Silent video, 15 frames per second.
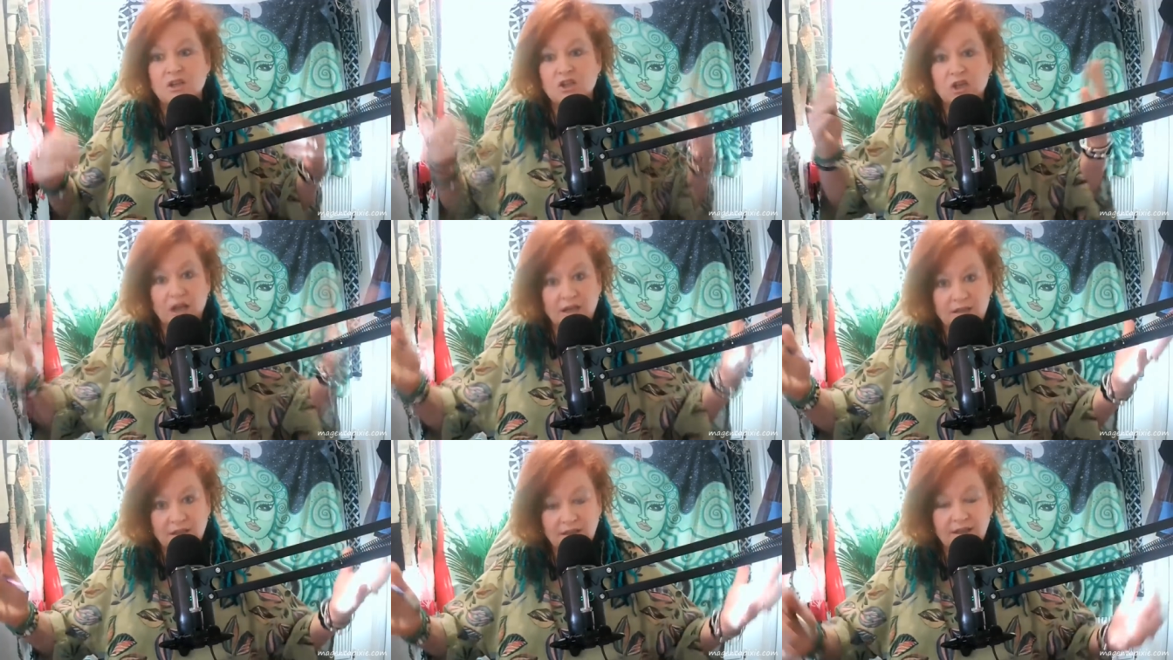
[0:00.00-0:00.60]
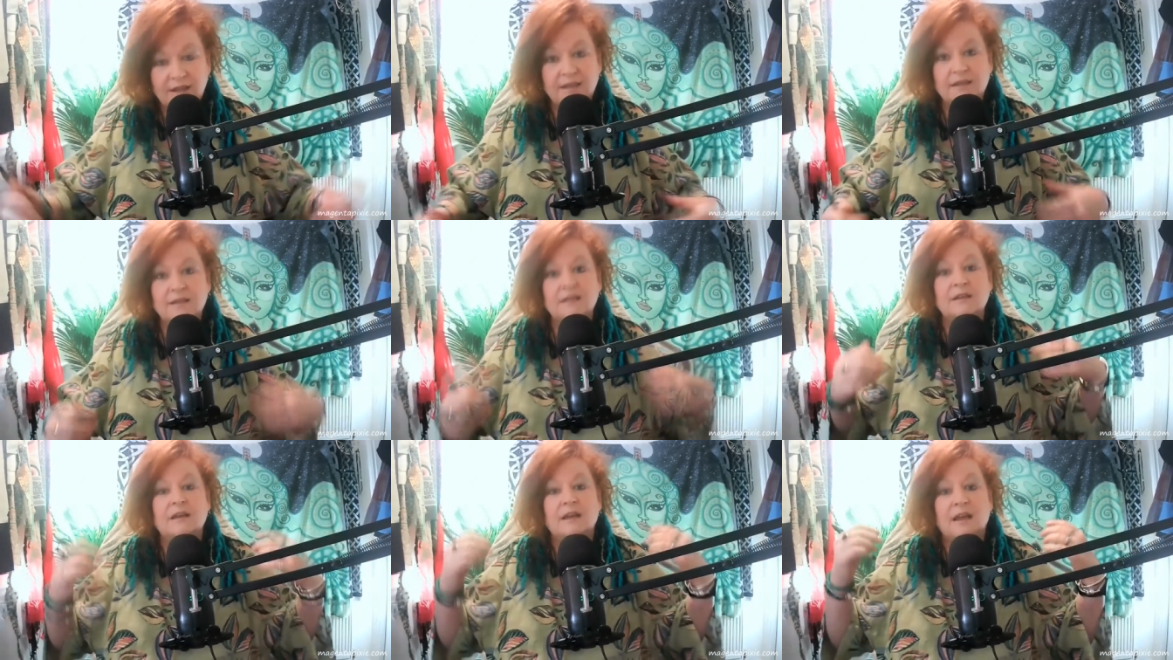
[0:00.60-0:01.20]

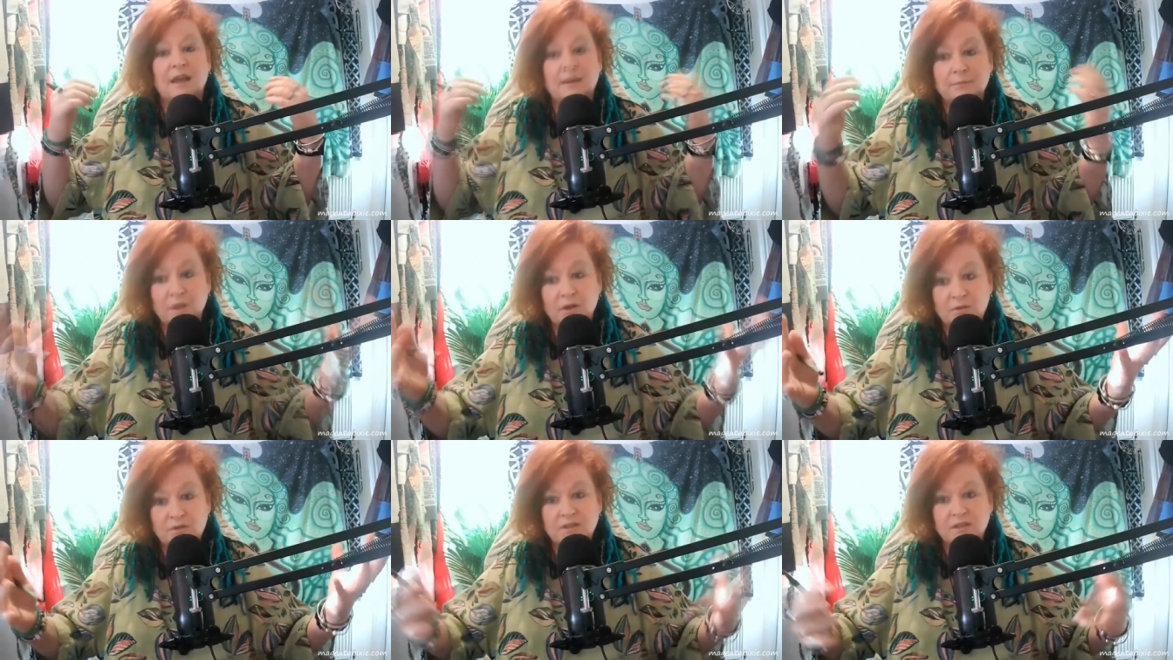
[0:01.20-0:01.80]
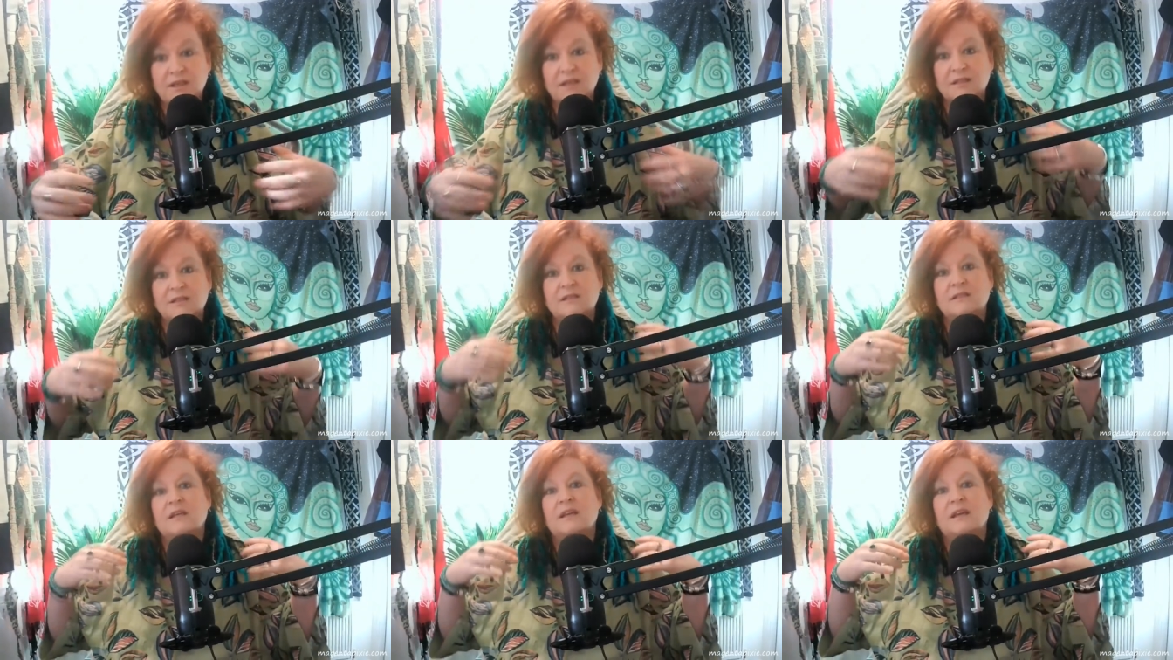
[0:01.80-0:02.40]
Channeling,
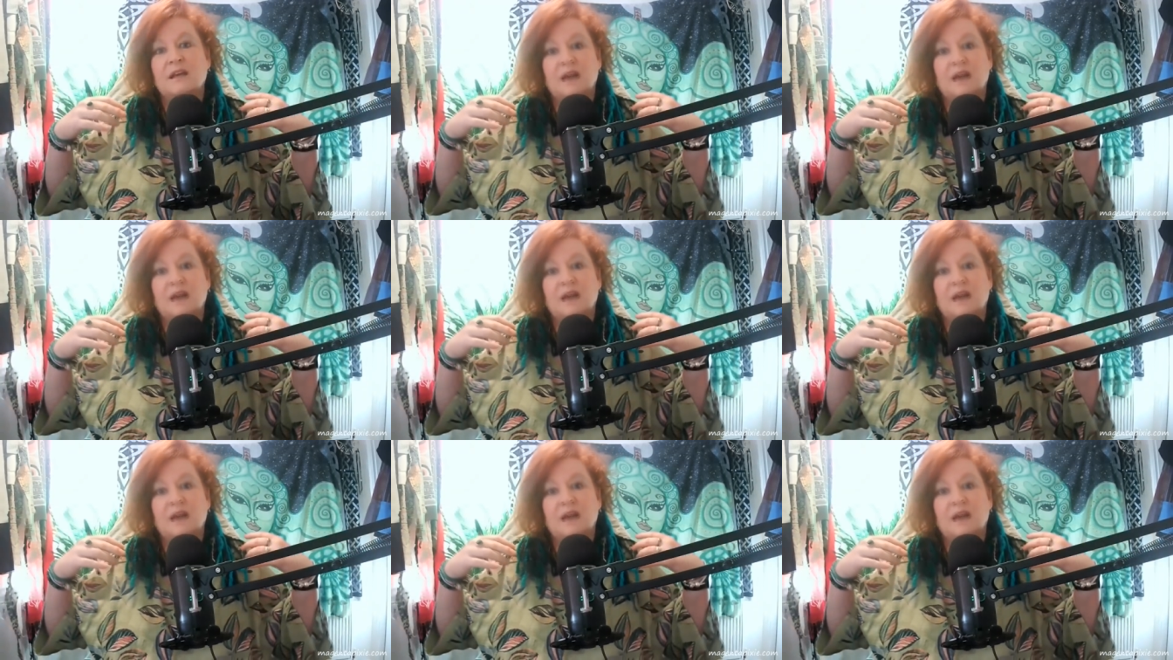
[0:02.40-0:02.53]
hypnosis,